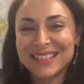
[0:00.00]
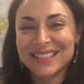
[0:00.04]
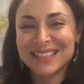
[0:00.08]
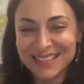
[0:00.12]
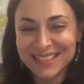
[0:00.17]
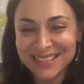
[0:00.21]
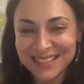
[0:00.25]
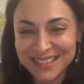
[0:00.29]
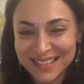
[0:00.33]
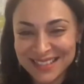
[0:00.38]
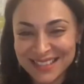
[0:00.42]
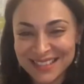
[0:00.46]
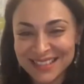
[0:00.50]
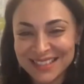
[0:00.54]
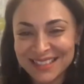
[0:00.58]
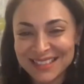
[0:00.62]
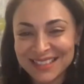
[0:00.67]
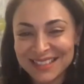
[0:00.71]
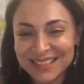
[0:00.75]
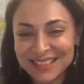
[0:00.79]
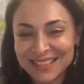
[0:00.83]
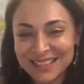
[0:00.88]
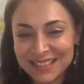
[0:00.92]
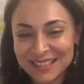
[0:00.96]
inspire me
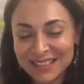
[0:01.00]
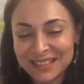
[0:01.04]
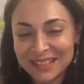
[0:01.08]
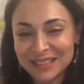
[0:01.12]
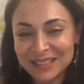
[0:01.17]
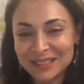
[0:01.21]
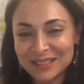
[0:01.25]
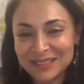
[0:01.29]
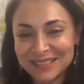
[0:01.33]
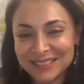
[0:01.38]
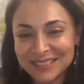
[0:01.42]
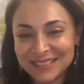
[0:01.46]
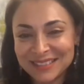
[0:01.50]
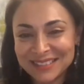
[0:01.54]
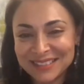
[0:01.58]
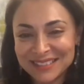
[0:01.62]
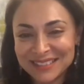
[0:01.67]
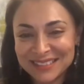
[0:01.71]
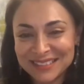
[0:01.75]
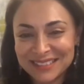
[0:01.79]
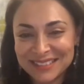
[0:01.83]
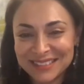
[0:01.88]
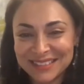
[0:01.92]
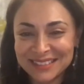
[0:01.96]
with this term a
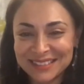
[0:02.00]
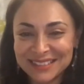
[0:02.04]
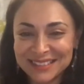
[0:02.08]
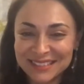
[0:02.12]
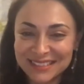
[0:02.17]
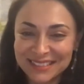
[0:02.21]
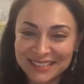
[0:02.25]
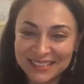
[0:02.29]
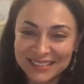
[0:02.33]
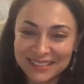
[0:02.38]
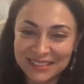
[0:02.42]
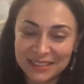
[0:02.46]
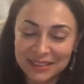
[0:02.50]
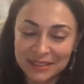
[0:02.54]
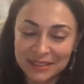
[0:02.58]
uh, long time